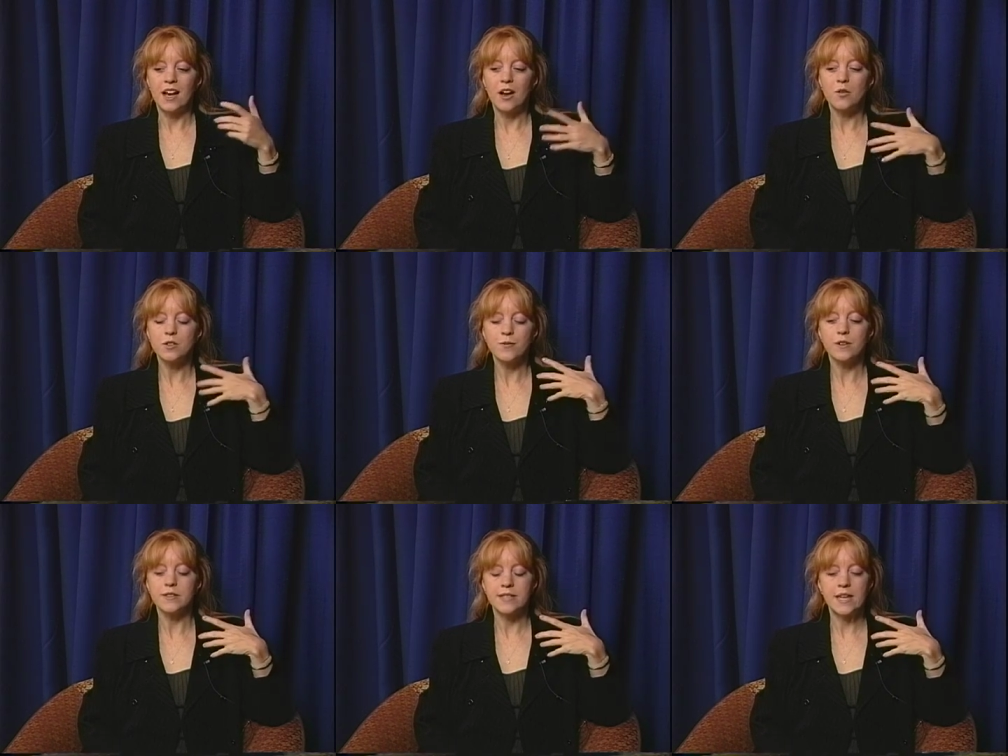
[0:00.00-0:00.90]
I always
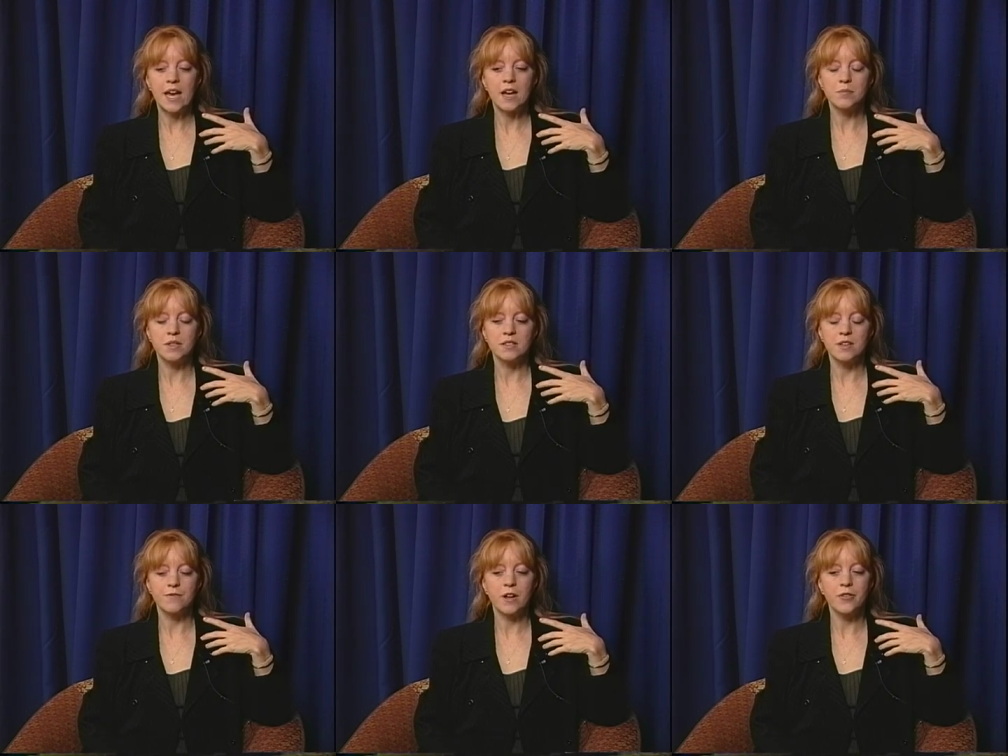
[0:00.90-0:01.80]
felt sad, because
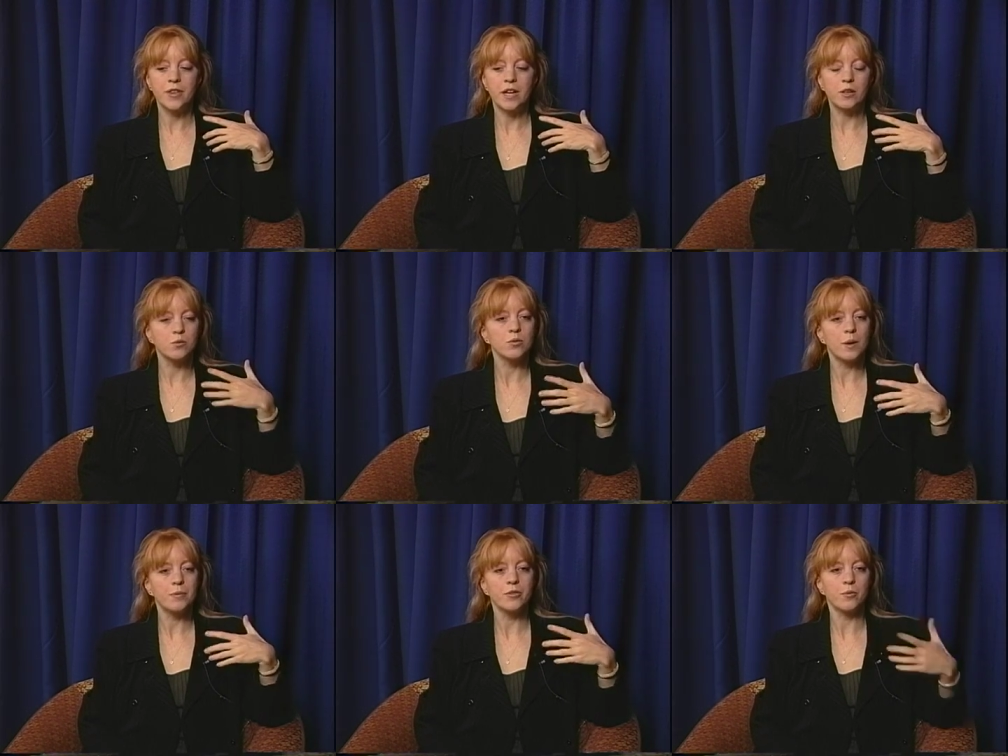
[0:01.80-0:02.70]
I felt that I grew
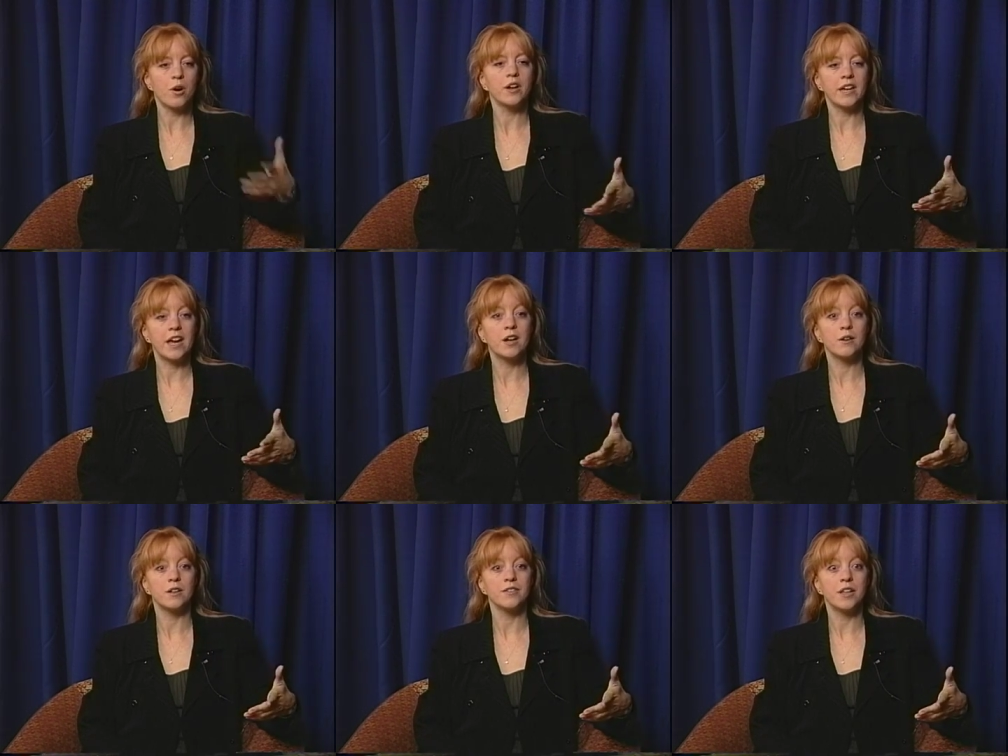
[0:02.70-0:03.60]
up in the wrong
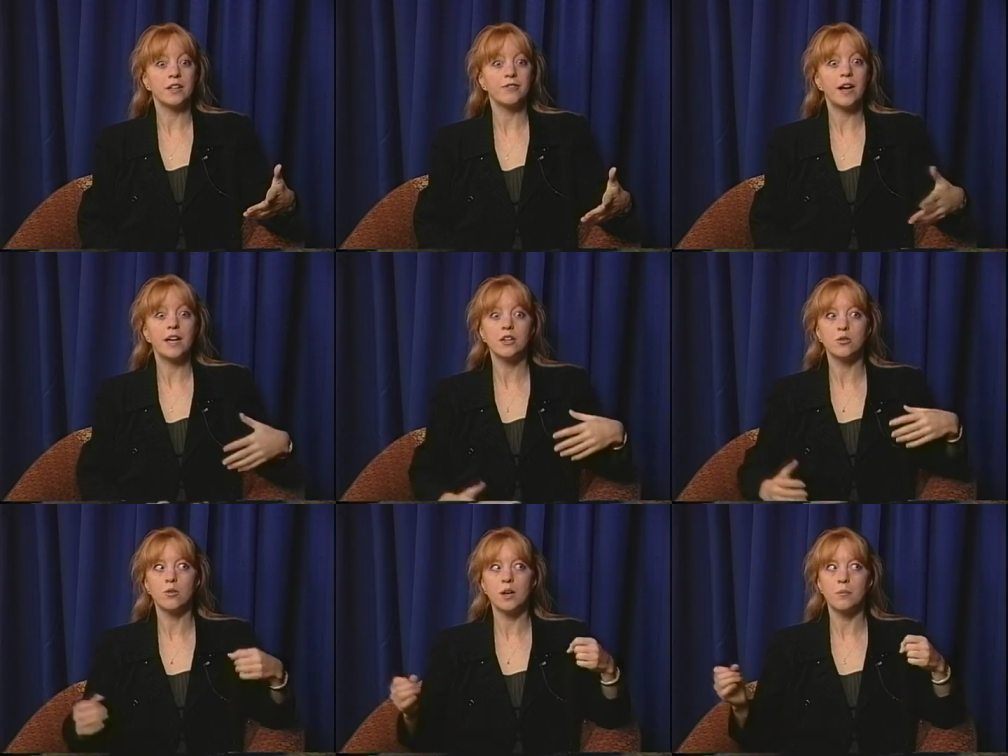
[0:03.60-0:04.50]
era, that if I had
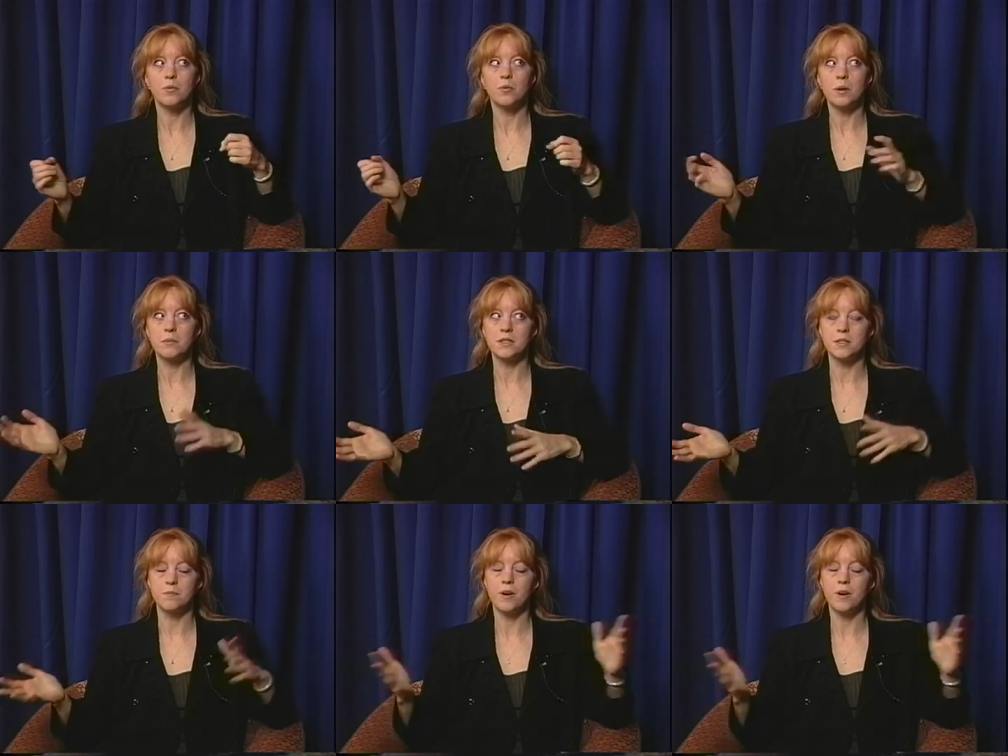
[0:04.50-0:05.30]
grown up when Mrs.